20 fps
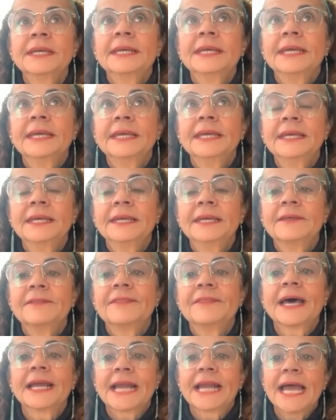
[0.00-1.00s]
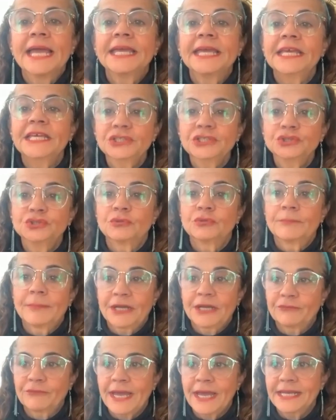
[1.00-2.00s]
that I injured my
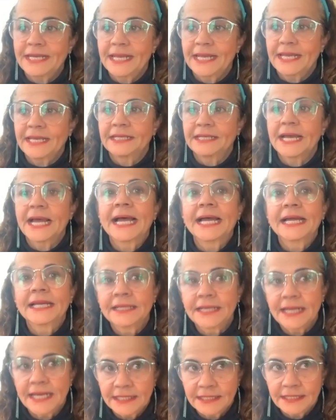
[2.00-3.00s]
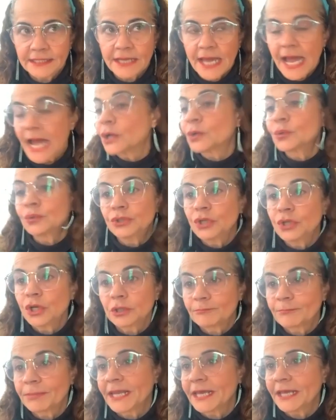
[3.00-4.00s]
right hand and I could
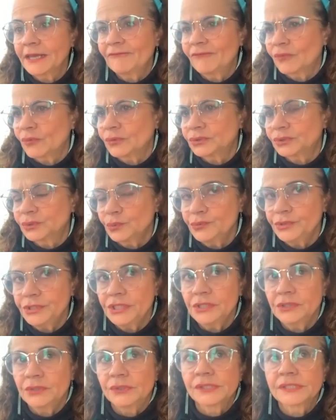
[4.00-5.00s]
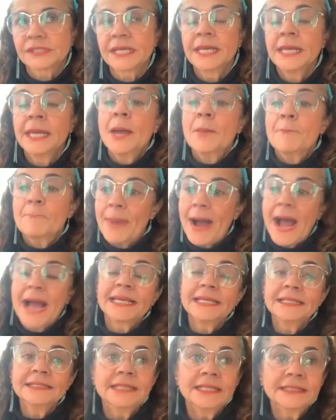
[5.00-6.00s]
not play for 2 years. Back
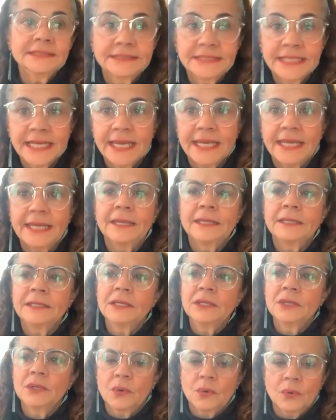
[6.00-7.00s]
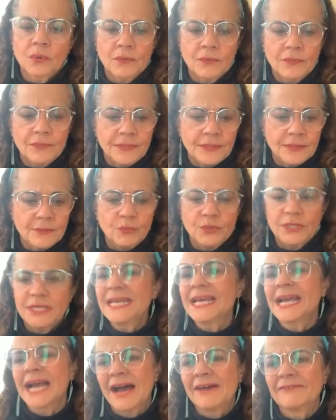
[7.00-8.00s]
in the day, you know, we
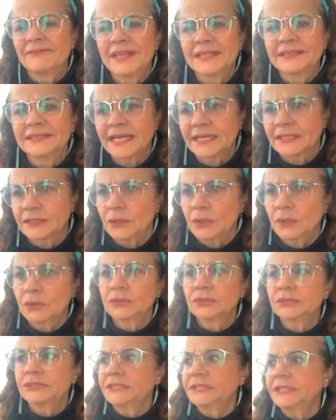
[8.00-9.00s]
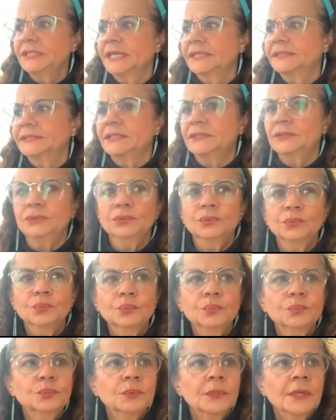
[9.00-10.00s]
didn't have the technology and the
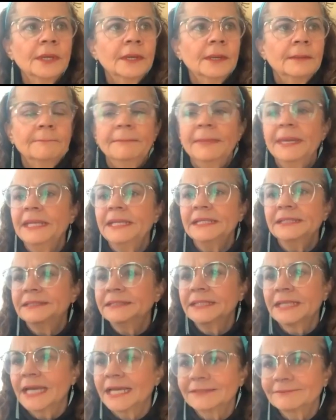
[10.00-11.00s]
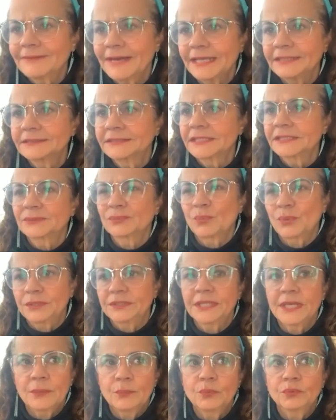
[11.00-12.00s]
new medicine advances where
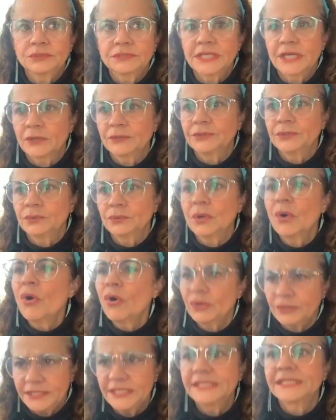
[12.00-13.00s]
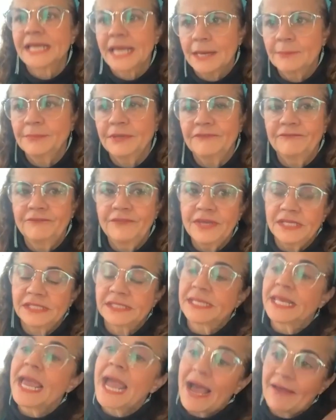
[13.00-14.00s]
they would tell you, oh, this can be fixed.
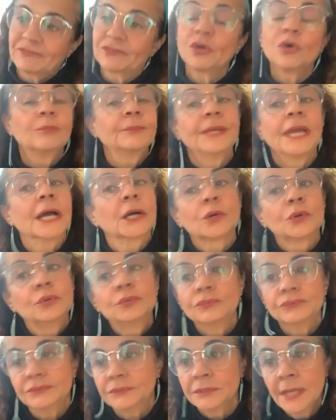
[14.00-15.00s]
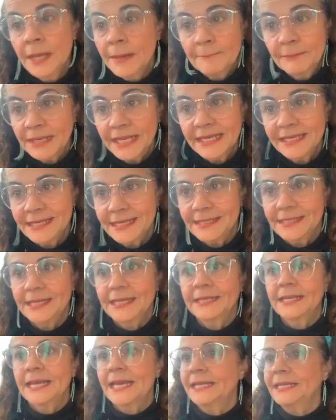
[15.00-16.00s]
They have told me I couldn't play
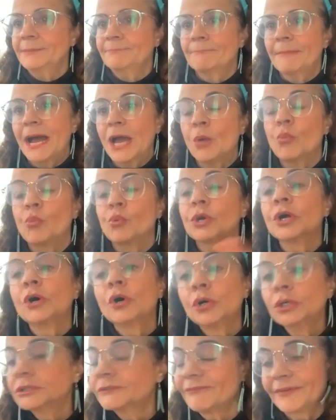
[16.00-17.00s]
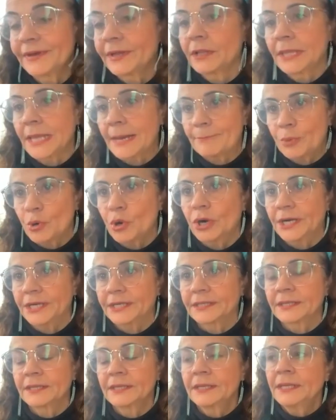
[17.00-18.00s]
again. And in my world fell apart.
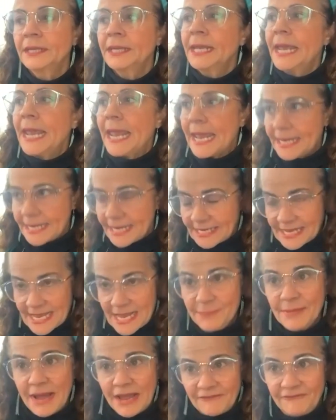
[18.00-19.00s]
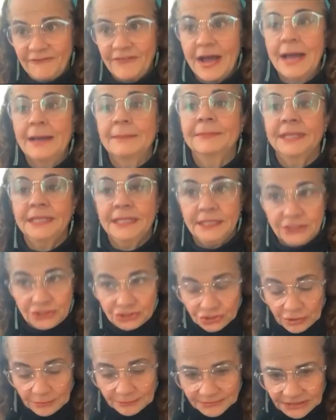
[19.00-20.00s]
And again, my family
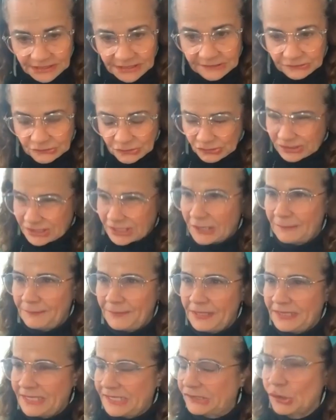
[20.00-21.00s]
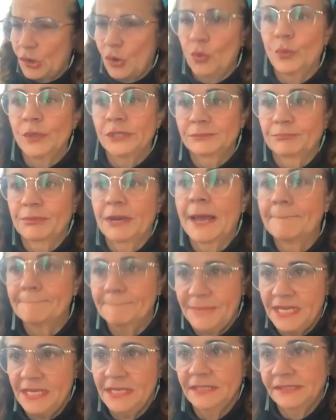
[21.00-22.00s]
jumped in to tell me there's always plan
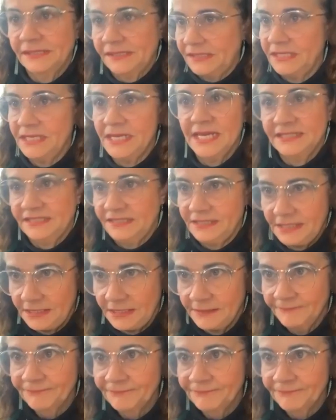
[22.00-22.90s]
B, C, and D.